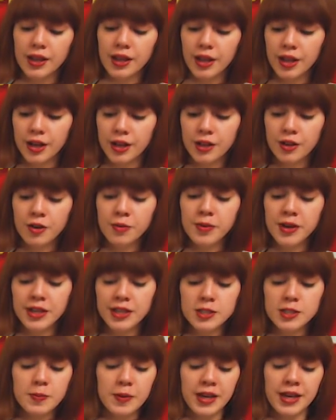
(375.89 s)

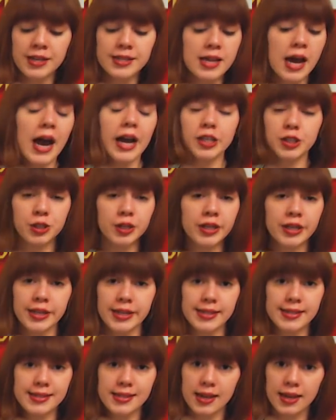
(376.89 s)
Inhumans because HYDRA
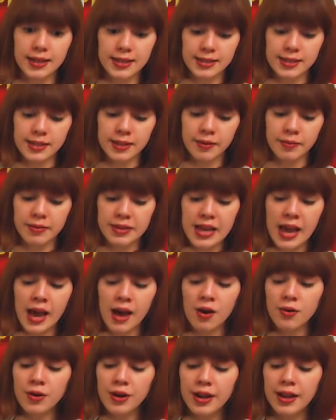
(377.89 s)
is hunting them
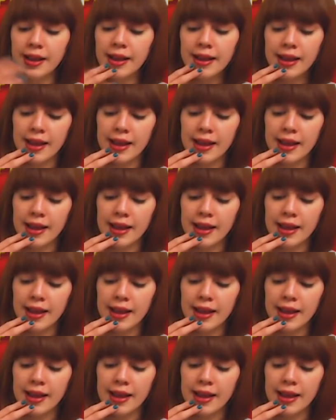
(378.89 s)
down,